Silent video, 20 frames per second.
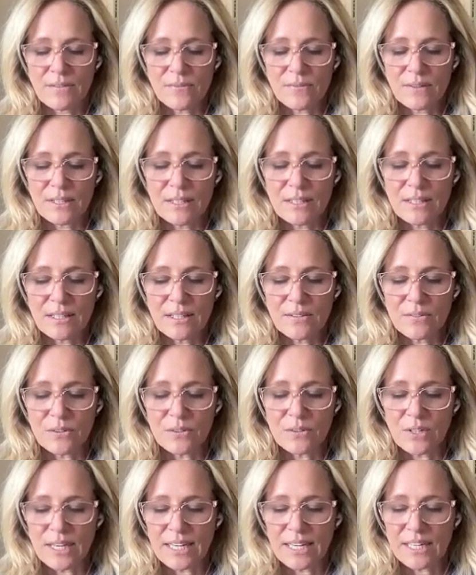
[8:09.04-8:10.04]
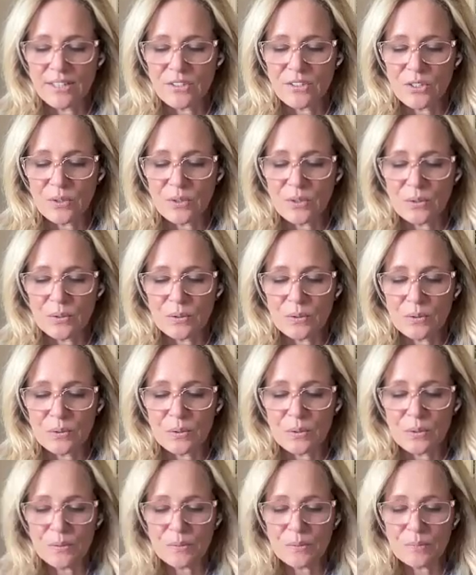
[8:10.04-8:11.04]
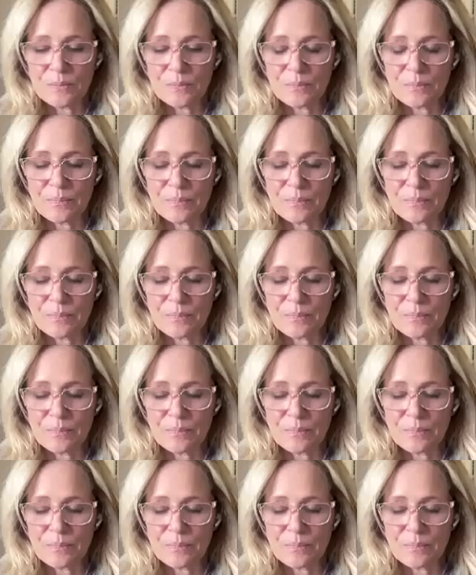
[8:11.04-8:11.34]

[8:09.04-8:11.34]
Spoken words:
And that feeling of gratitude,